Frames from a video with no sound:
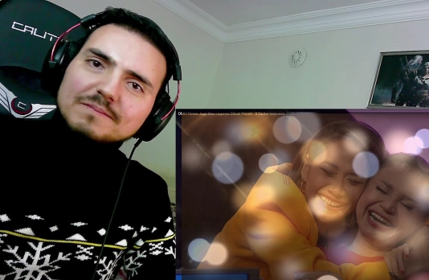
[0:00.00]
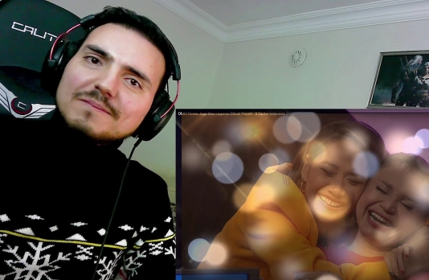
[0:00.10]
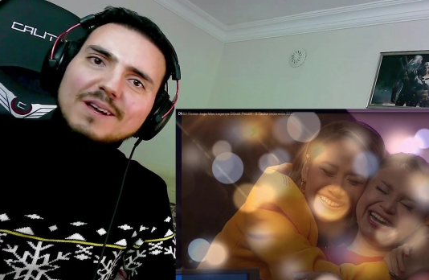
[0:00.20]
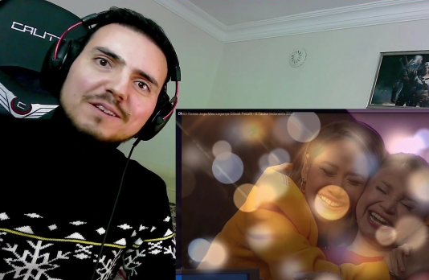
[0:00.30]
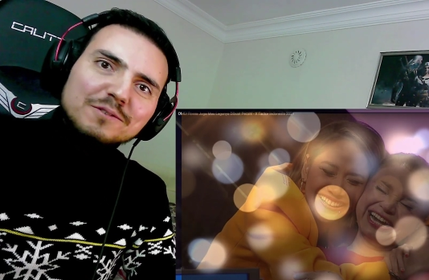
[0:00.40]

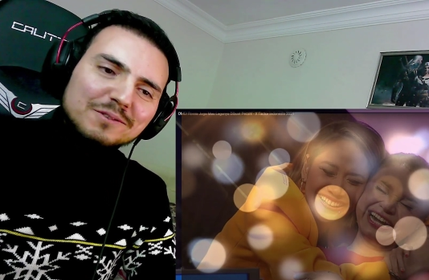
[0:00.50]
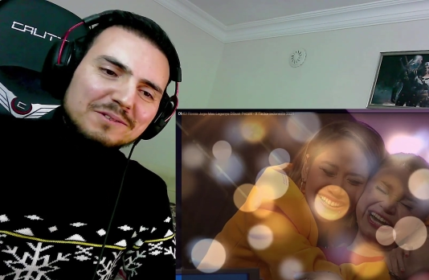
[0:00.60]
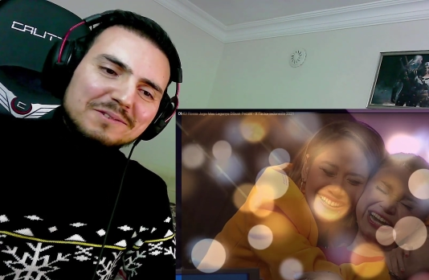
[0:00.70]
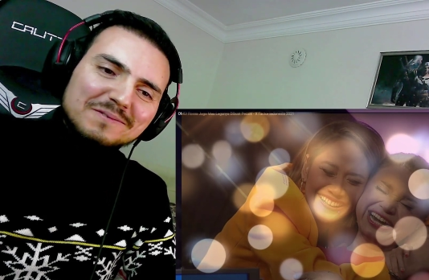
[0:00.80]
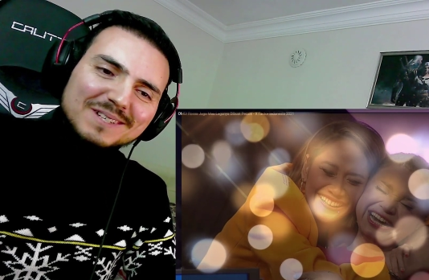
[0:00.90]
Speaker 1: I don't
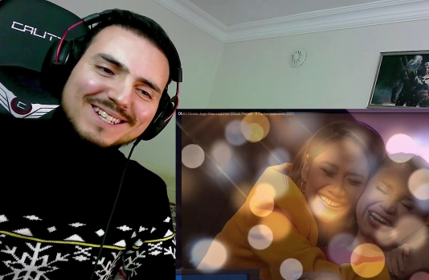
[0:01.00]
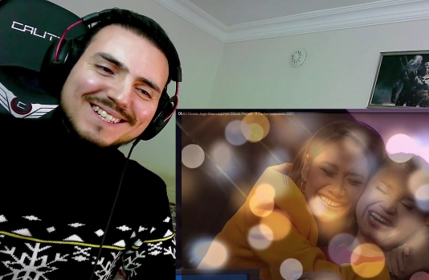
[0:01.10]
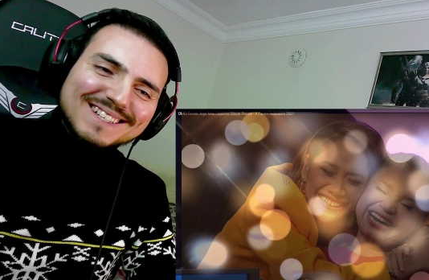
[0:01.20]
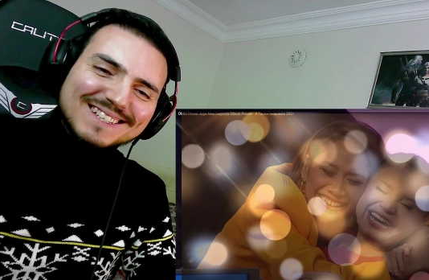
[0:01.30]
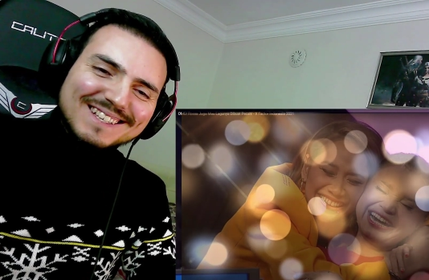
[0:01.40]
know.
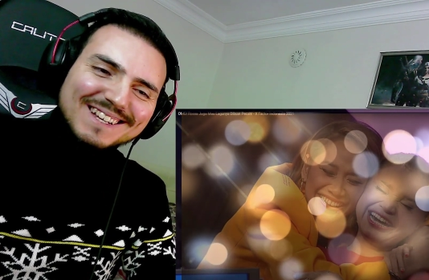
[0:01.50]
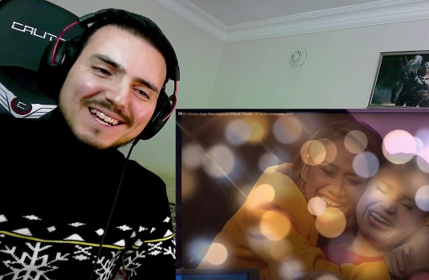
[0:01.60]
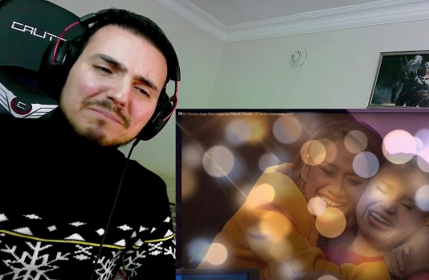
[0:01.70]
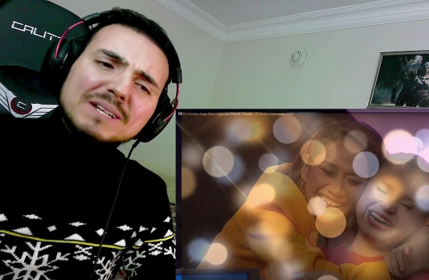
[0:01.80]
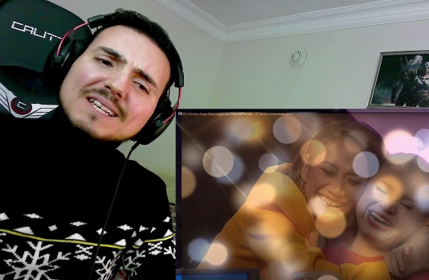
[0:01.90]

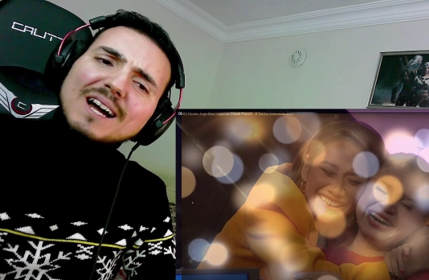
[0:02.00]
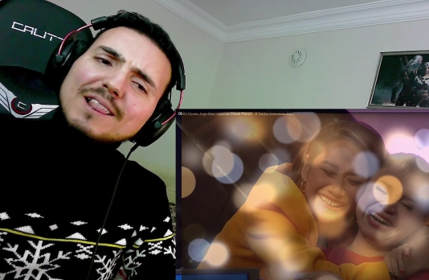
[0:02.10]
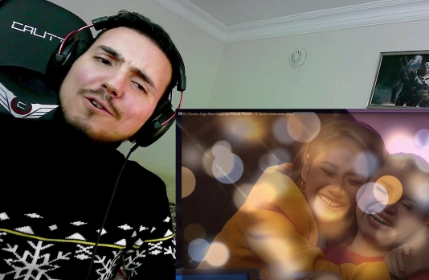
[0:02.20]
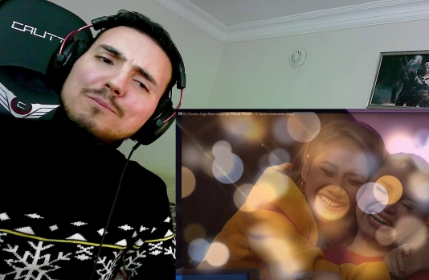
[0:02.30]
But I love